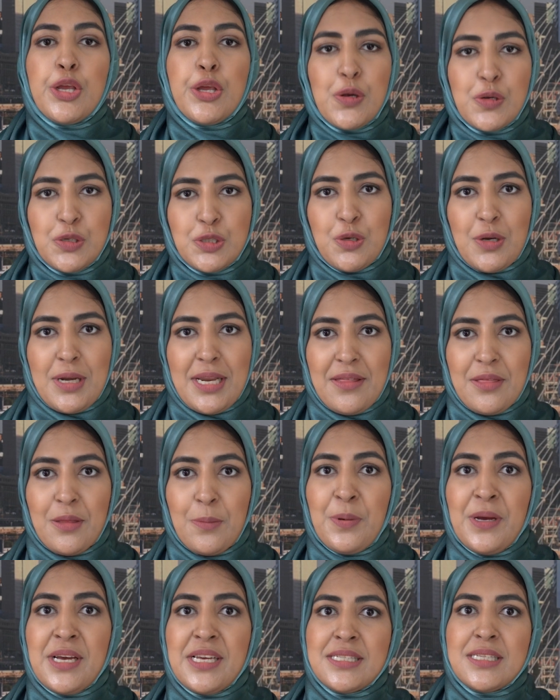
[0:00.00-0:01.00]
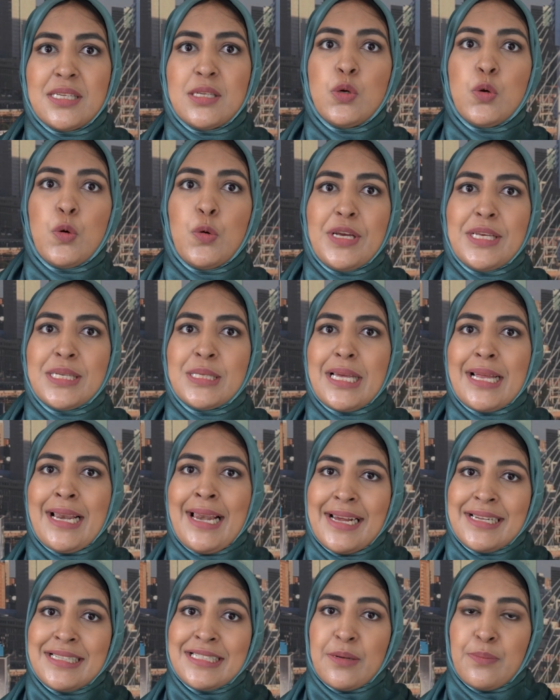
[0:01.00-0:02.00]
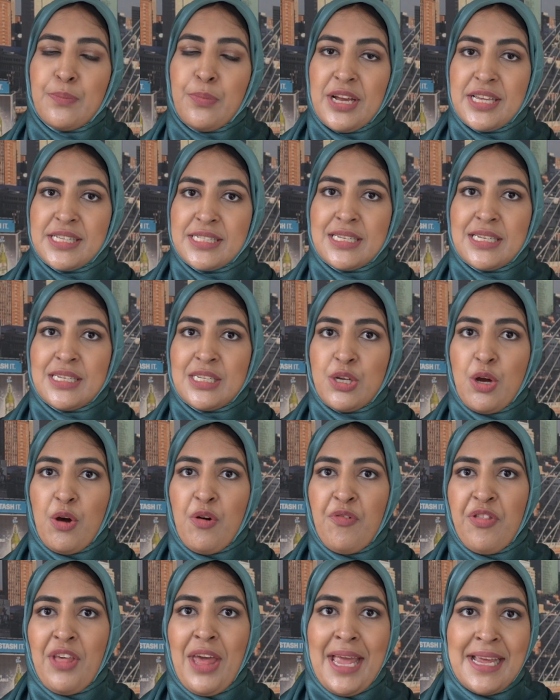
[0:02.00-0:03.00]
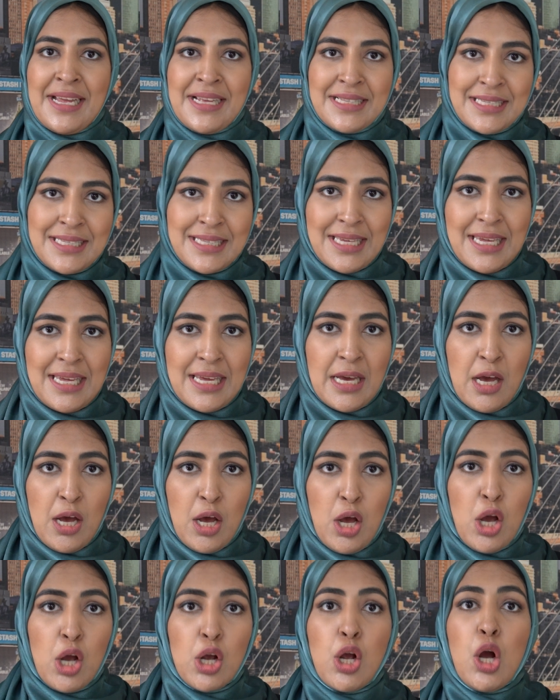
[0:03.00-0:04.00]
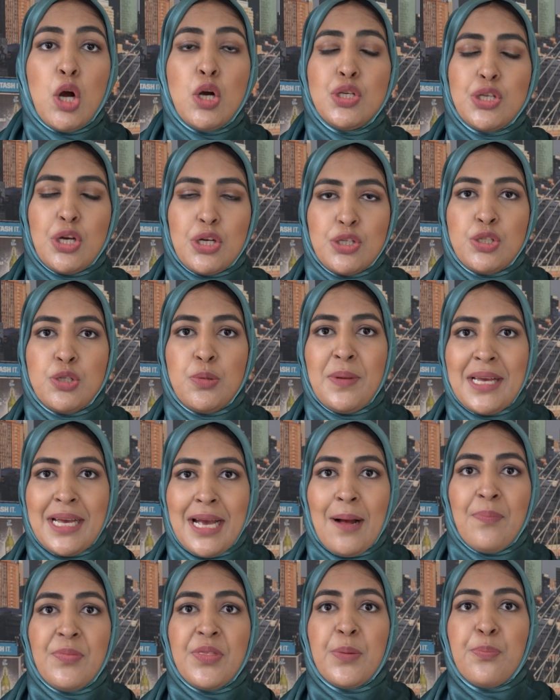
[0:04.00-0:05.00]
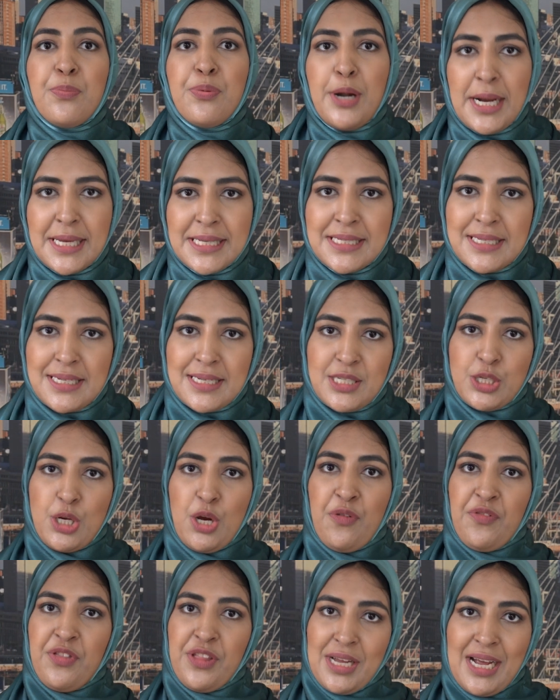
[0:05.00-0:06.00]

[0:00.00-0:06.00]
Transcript: Usually, the person who is elected president of the ANC goes on to become the president of the